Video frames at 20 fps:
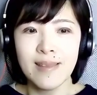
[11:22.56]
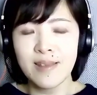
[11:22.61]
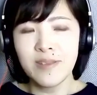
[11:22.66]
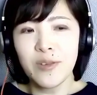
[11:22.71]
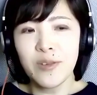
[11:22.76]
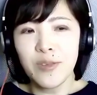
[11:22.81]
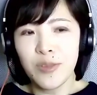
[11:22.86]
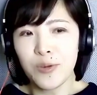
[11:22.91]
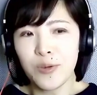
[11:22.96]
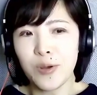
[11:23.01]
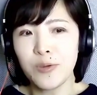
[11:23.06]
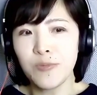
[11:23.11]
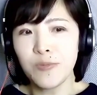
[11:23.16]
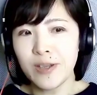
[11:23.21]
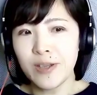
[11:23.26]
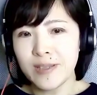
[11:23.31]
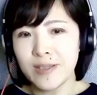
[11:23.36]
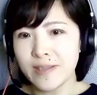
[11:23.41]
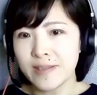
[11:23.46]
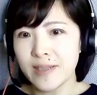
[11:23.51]
the third
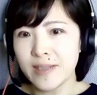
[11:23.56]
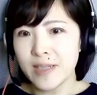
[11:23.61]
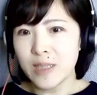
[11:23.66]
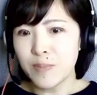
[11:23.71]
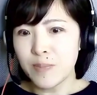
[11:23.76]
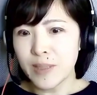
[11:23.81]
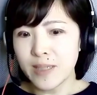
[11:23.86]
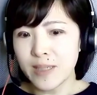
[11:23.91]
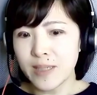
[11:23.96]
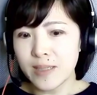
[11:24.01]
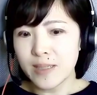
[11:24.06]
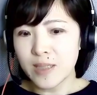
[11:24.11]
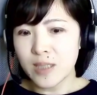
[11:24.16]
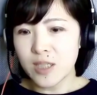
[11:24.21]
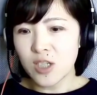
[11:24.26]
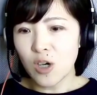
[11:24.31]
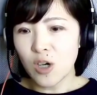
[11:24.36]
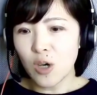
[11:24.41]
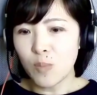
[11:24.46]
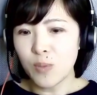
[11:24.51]
reason is because
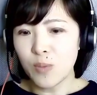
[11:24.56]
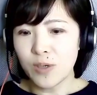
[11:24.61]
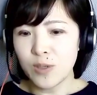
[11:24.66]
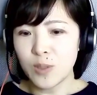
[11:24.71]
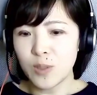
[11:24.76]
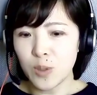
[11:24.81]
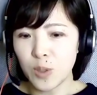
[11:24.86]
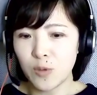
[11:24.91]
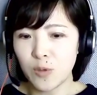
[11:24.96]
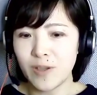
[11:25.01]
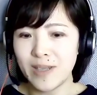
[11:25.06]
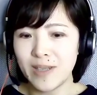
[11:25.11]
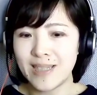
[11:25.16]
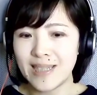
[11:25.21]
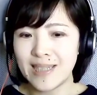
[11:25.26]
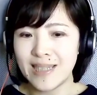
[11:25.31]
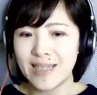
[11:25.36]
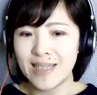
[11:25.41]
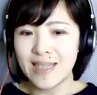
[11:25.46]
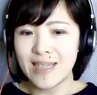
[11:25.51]
copper is
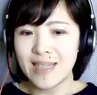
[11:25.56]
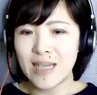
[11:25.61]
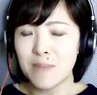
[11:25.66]
already